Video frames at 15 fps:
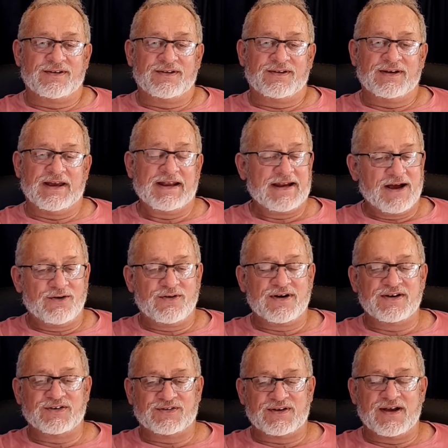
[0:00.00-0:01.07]
And now I
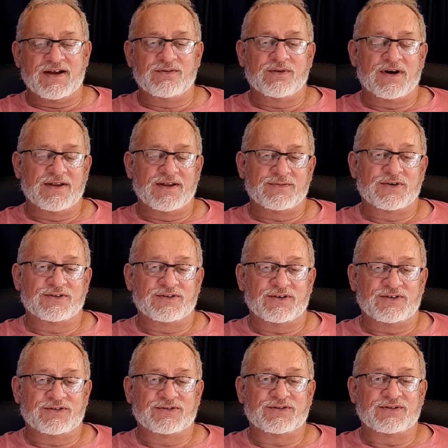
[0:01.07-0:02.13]
understand why the world
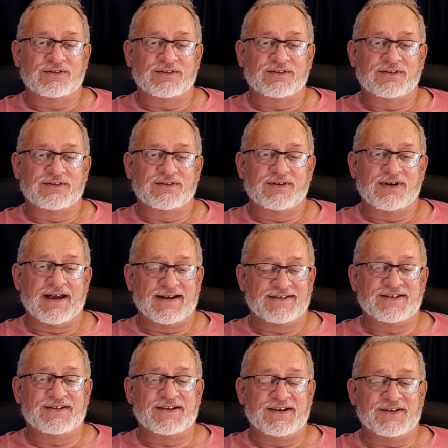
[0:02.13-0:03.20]
is as
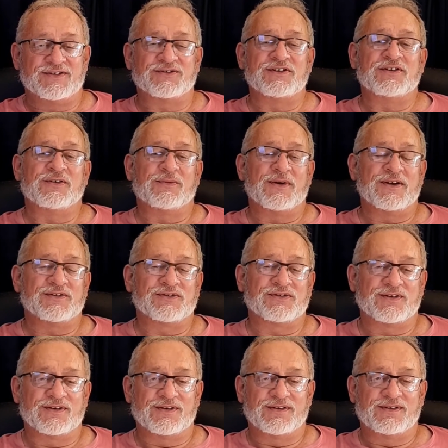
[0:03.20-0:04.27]
it is in the West.
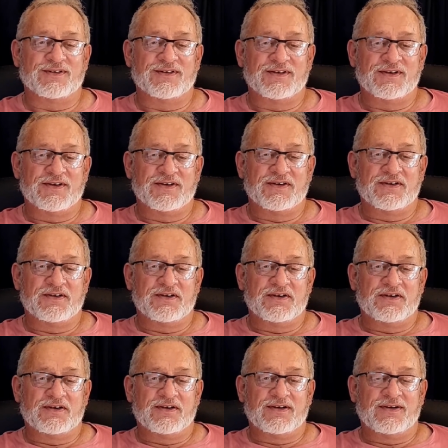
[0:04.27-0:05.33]

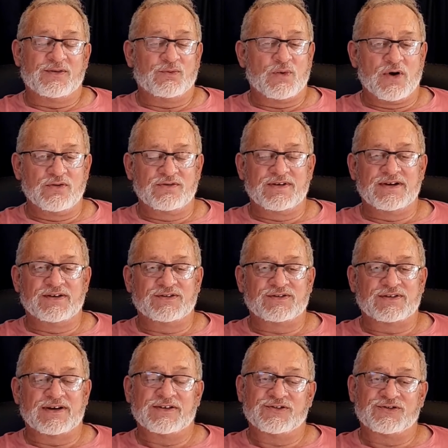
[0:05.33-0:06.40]
Wokeness
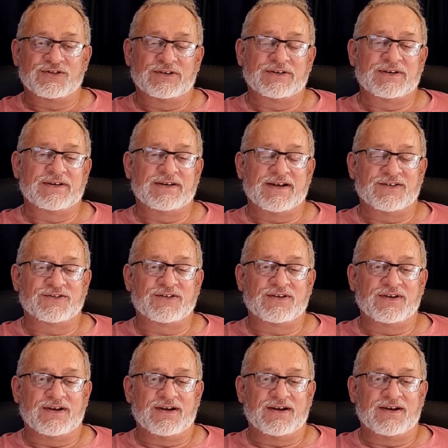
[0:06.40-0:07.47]
and children has
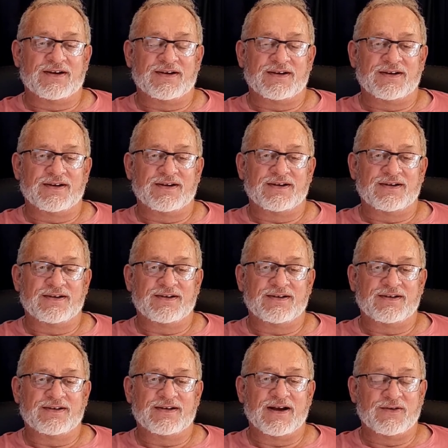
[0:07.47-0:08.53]

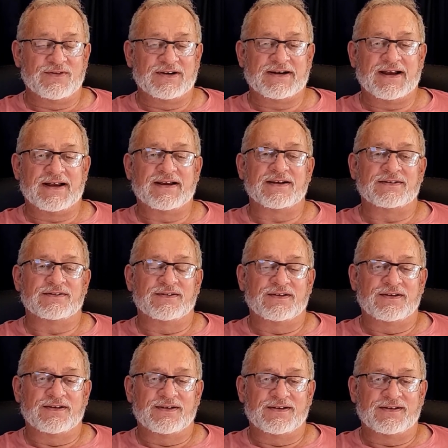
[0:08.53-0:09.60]
overtaken
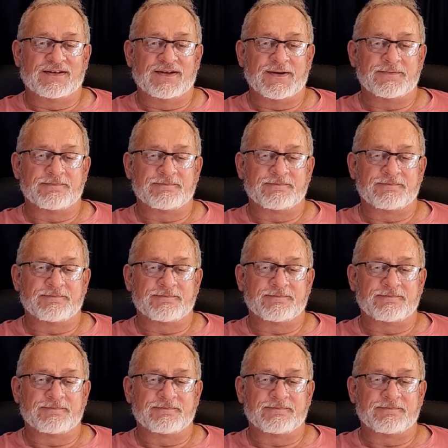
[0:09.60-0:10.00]
them.